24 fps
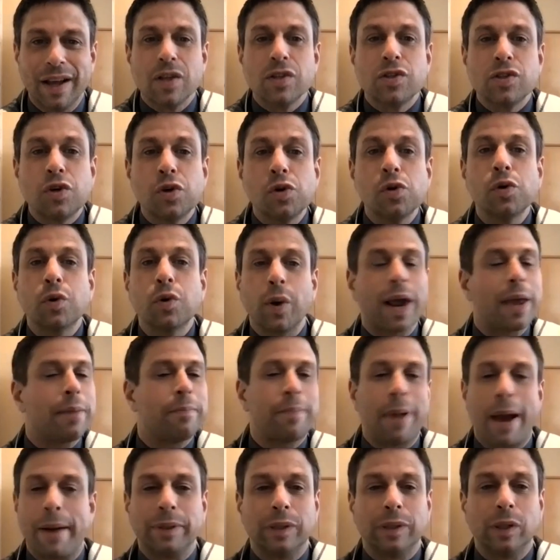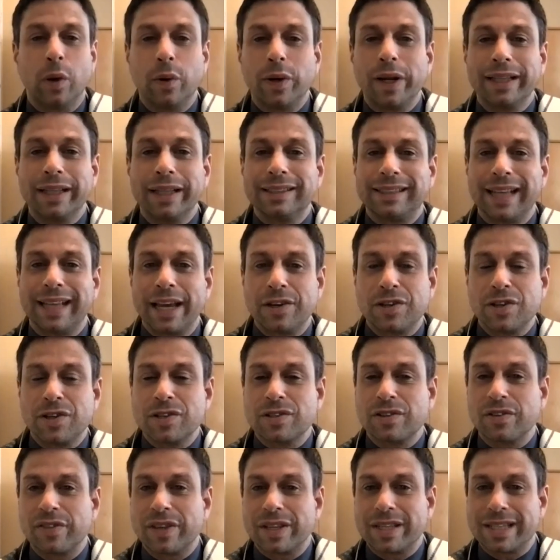two great Babylonian sages
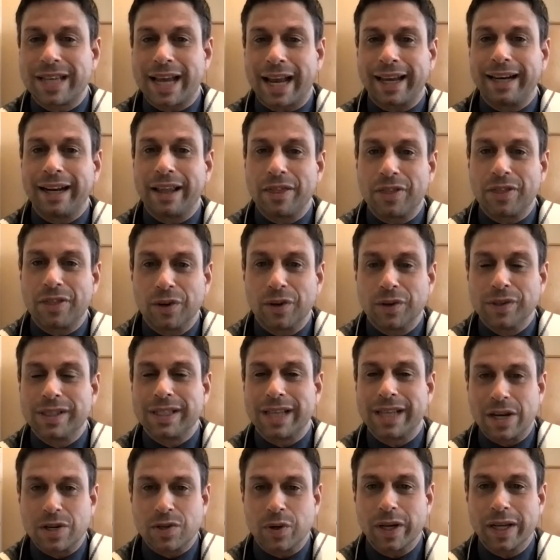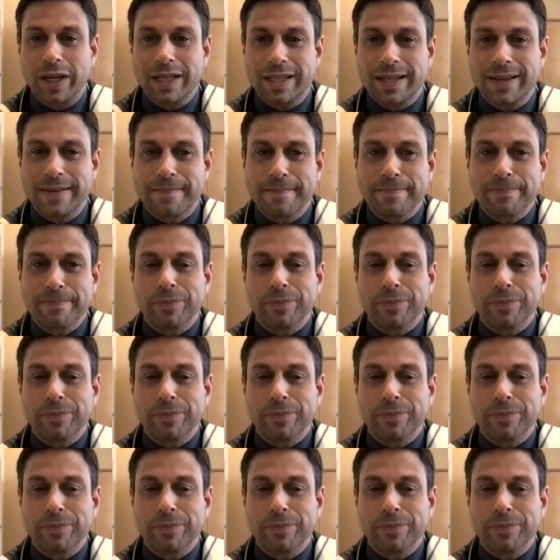of the 2nd and 3rd centuries?